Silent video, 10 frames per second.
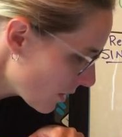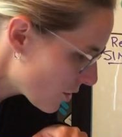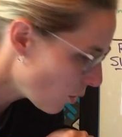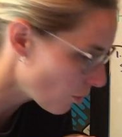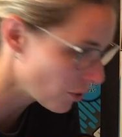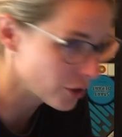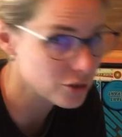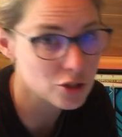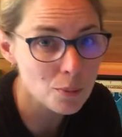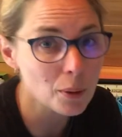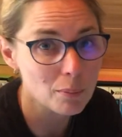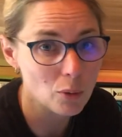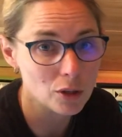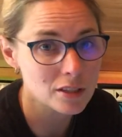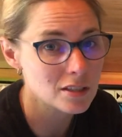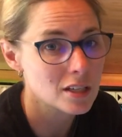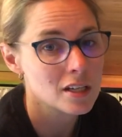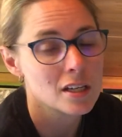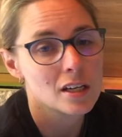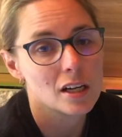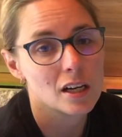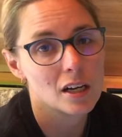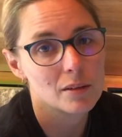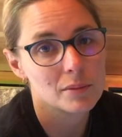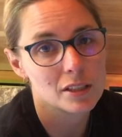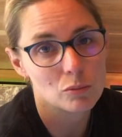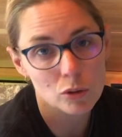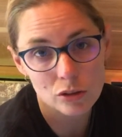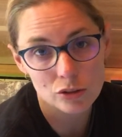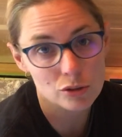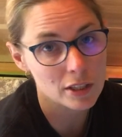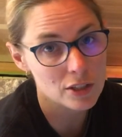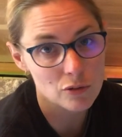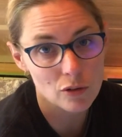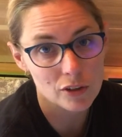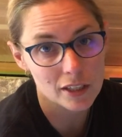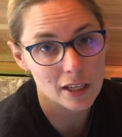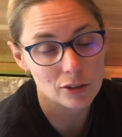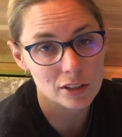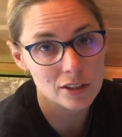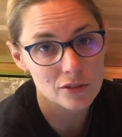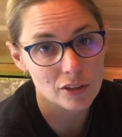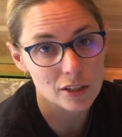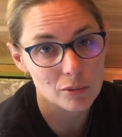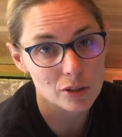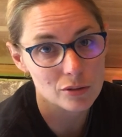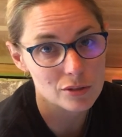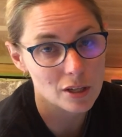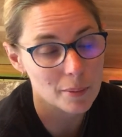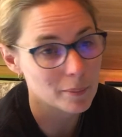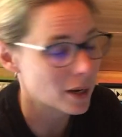So they're super important. It will transfer over to calculus for anyone who's coming